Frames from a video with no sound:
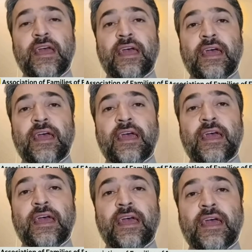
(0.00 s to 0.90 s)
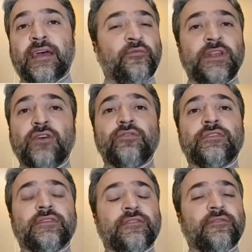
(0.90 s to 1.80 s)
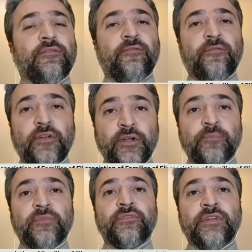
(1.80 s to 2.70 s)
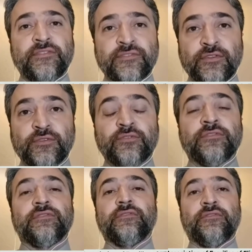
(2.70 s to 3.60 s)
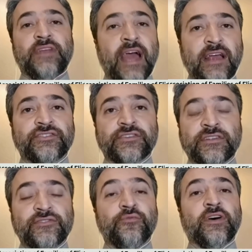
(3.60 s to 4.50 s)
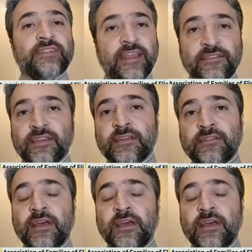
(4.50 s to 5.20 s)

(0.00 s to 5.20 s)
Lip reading: And without firm, resolute reaction to what they did,